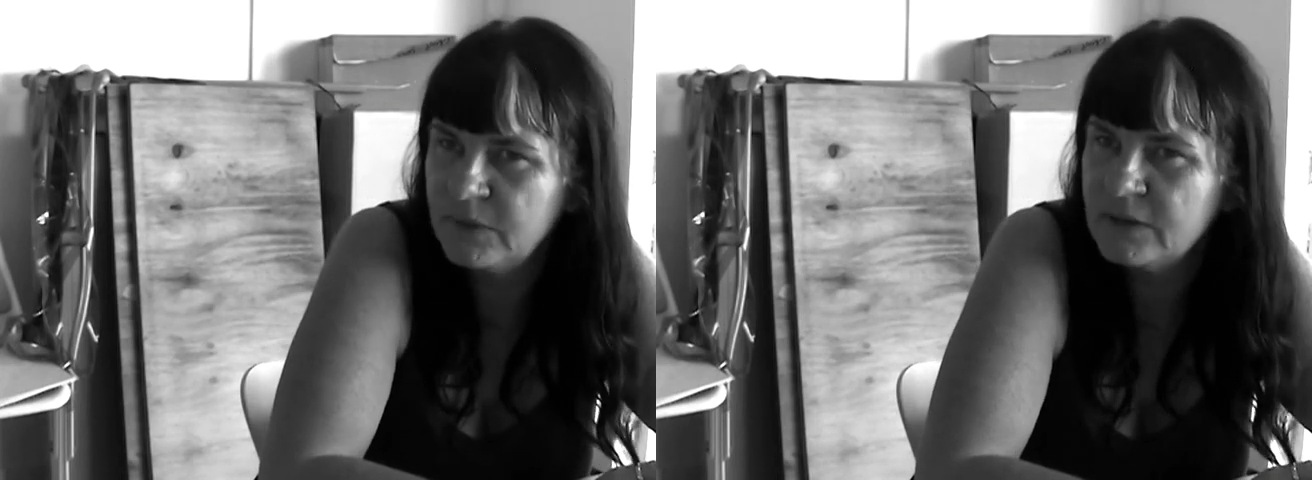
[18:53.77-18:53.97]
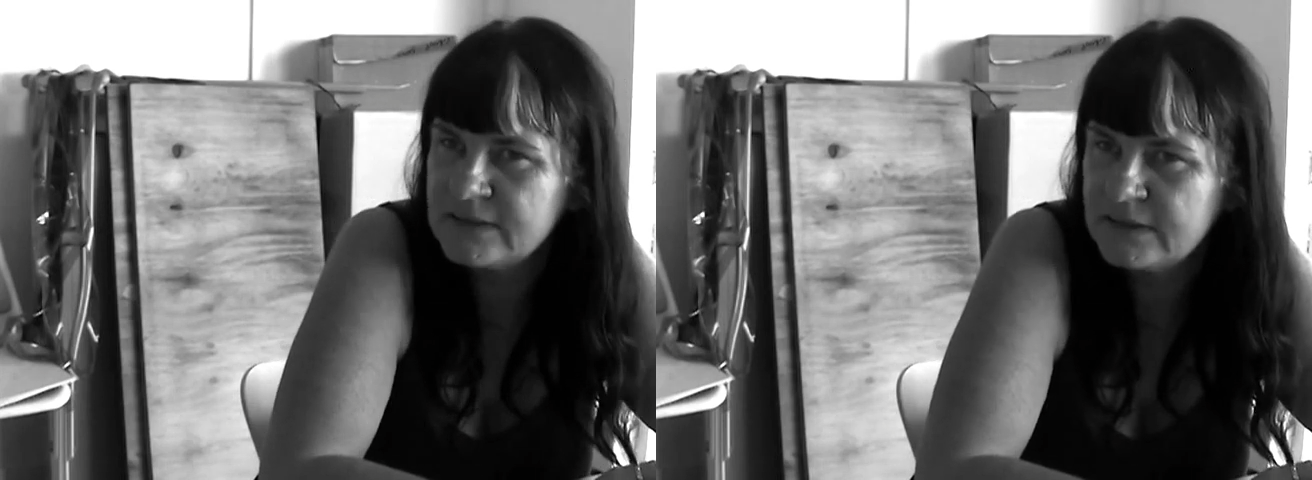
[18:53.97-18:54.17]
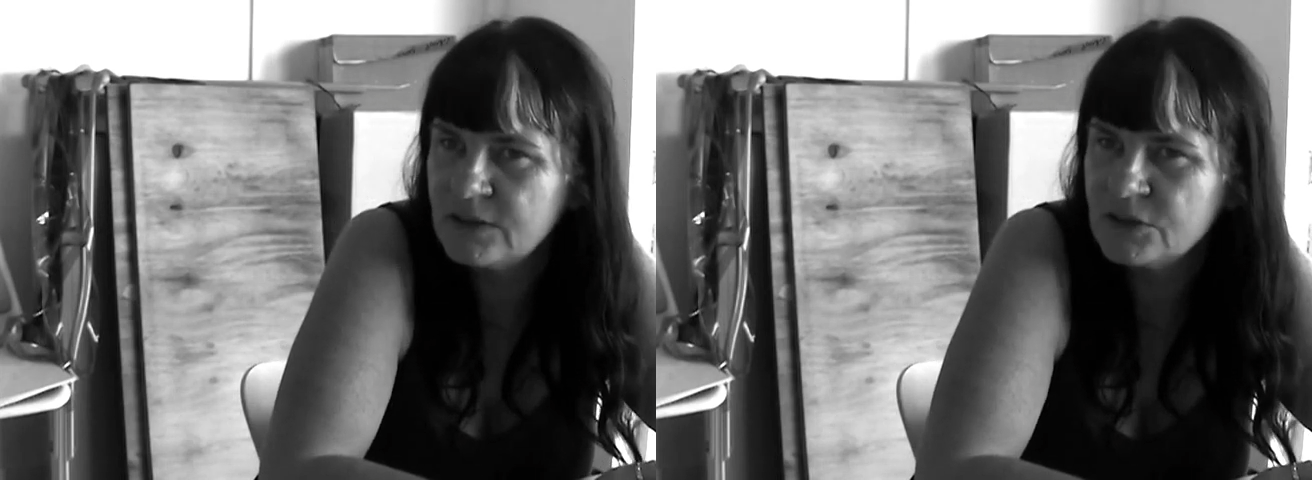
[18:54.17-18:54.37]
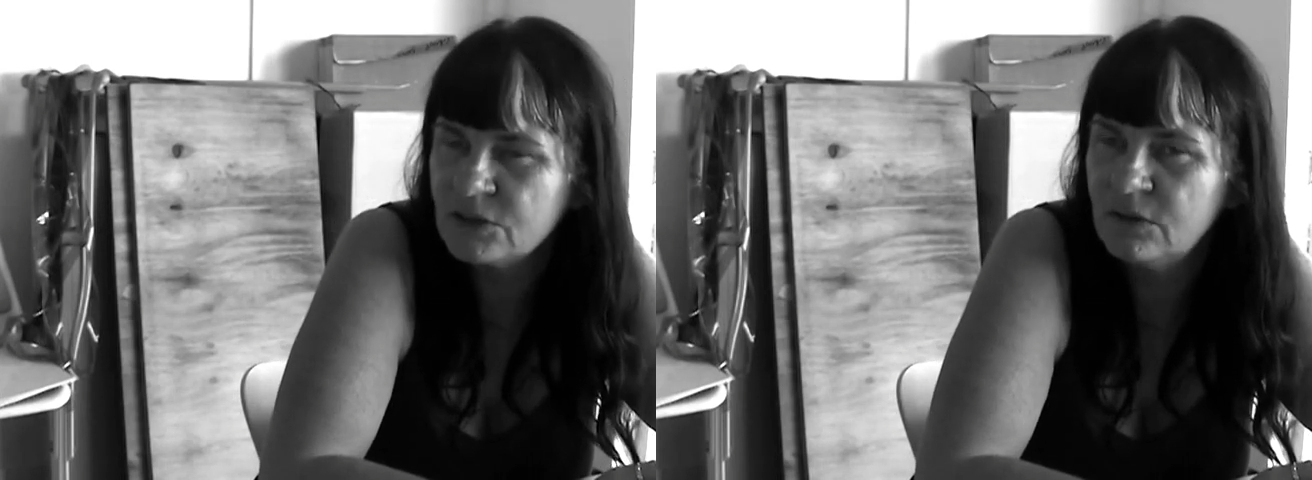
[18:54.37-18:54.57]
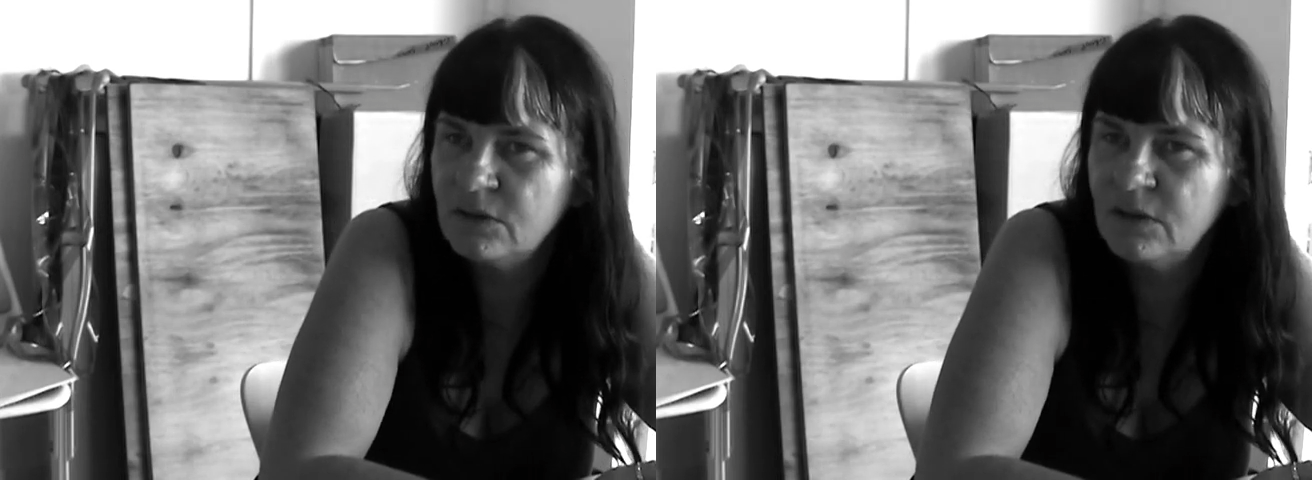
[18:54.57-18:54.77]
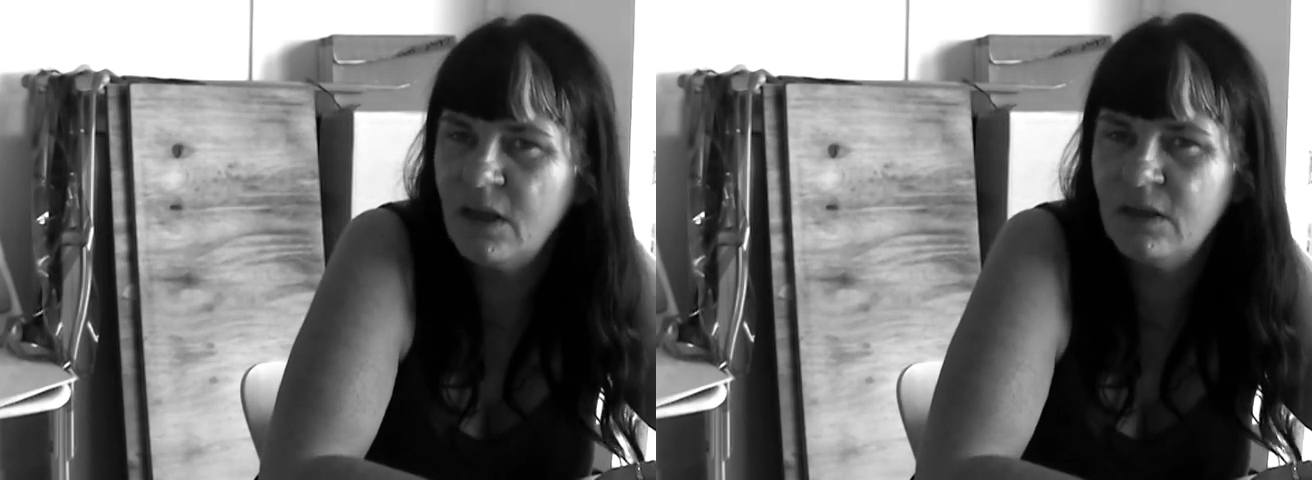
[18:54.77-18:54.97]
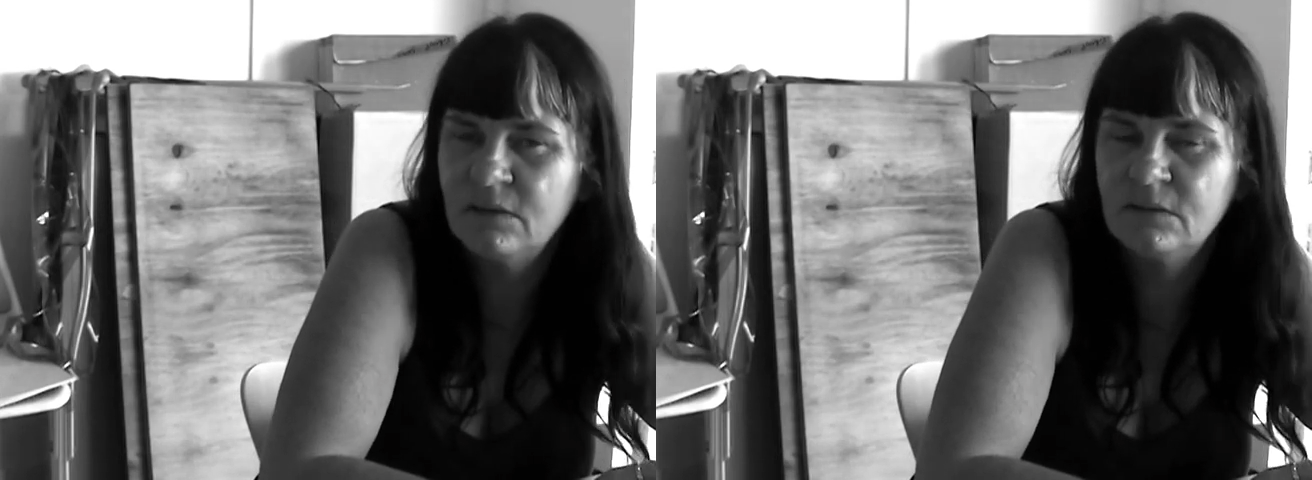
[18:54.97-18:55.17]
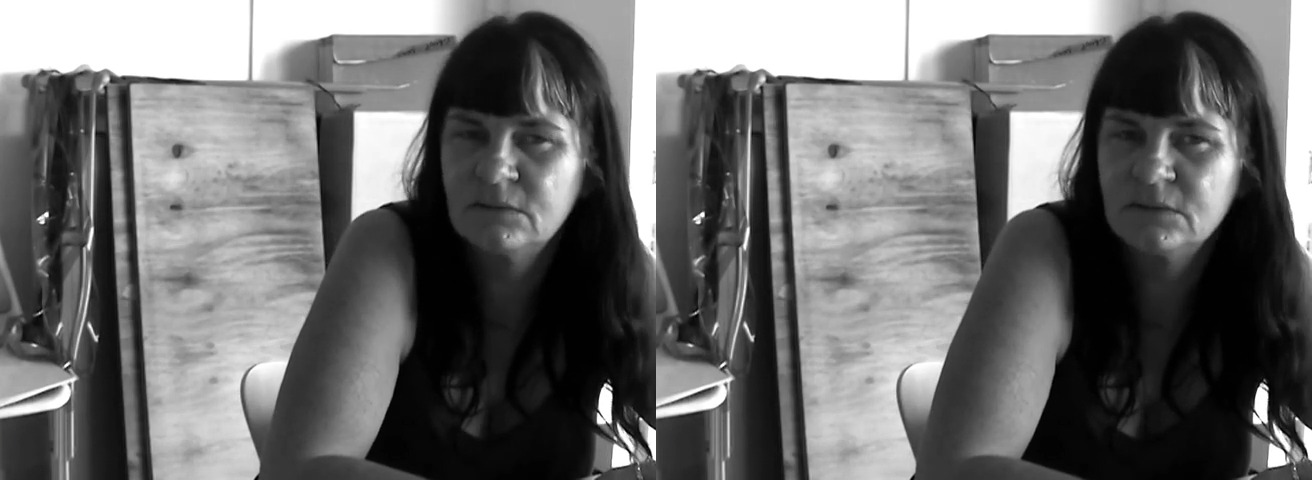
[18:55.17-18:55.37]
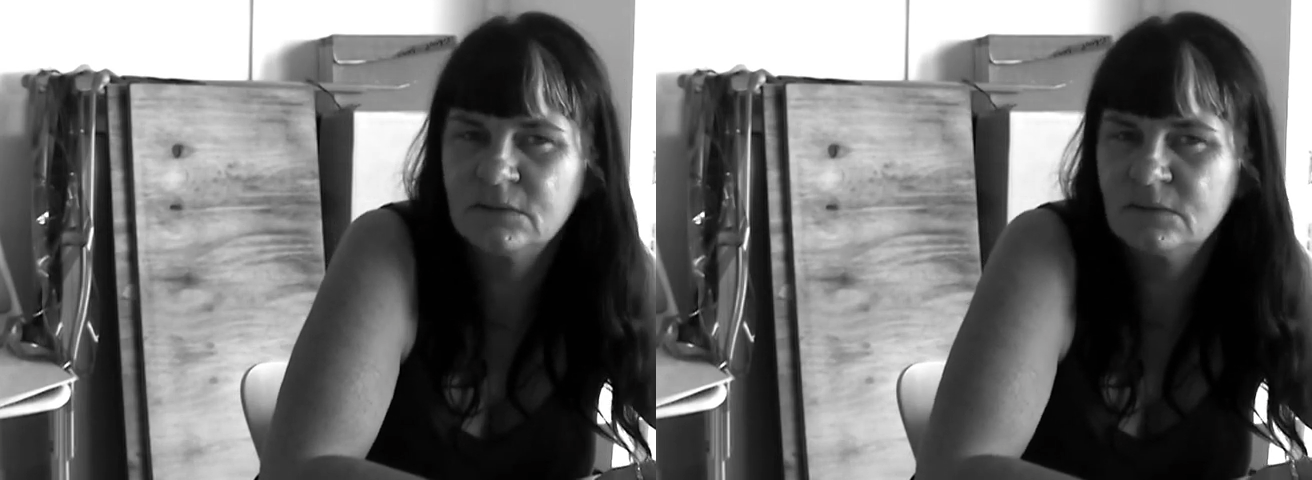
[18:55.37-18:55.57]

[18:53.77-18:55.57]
in the sunshine, and